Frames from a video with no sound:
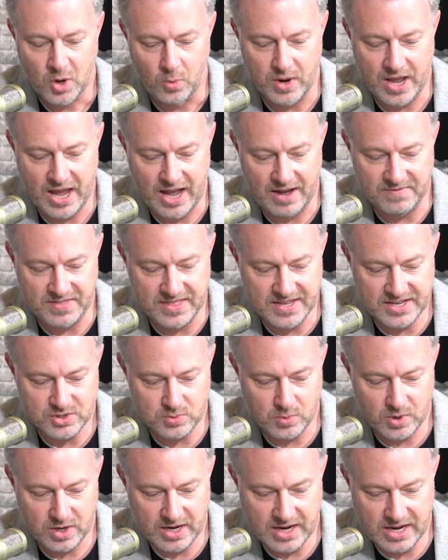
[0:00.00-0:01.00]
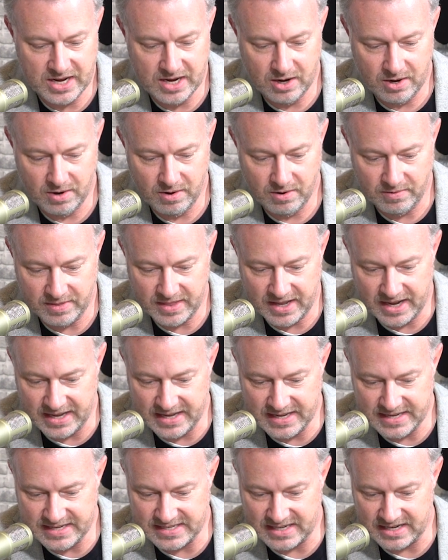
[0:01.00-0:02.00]
We have this one here
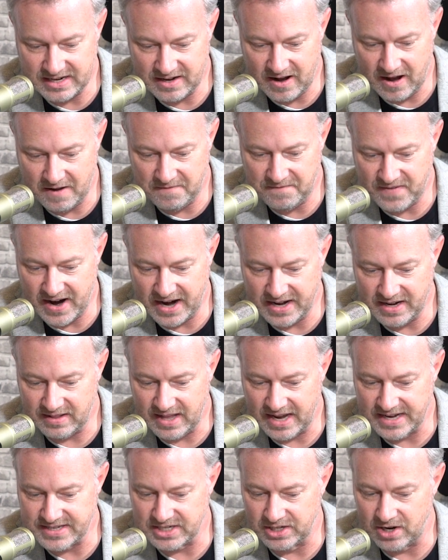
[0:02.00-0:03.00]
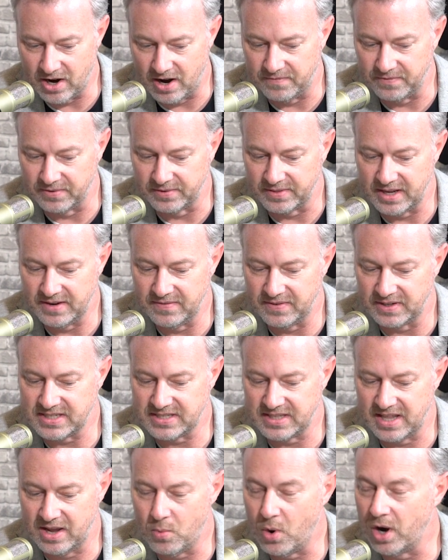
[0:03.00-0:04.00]
that is in a finalizing offer.
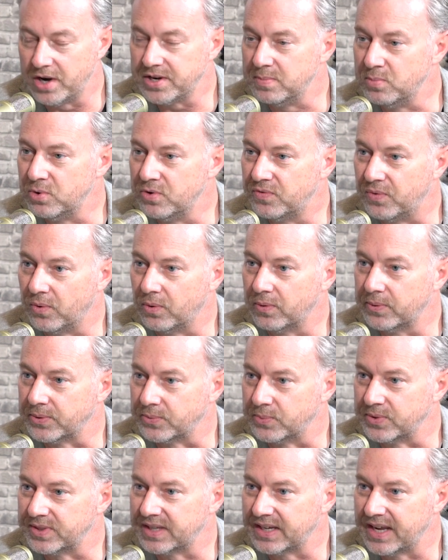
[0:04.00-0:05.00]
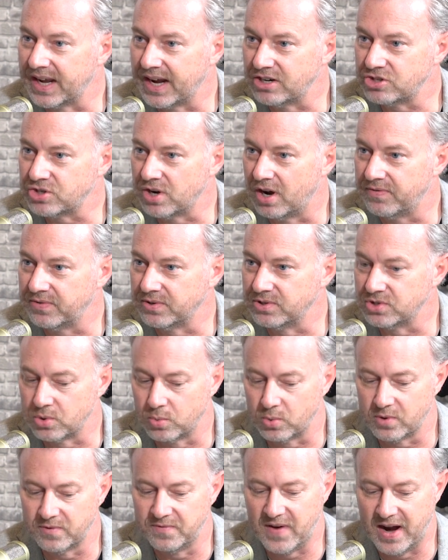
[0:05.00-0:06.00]
They want to move forward with the cash offer, and
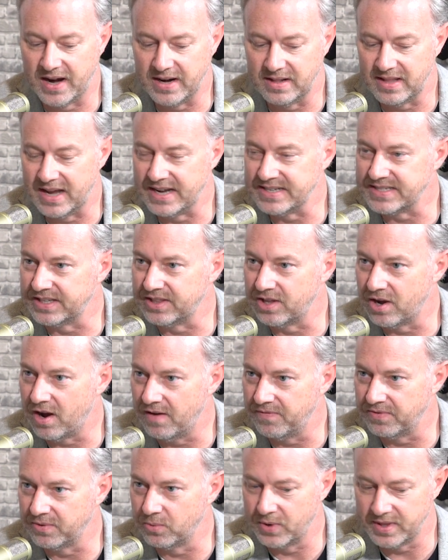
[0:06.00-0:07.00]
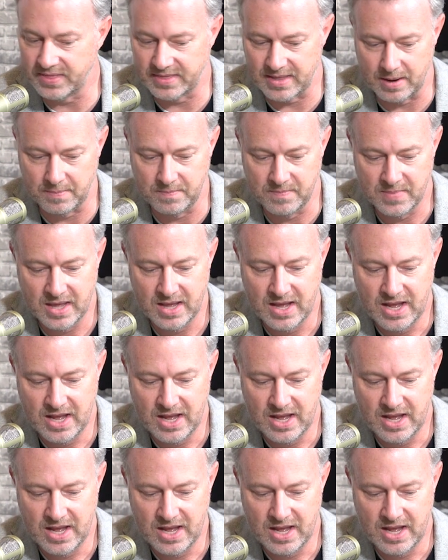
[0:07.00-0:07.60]
so we're finalizing the offer with them.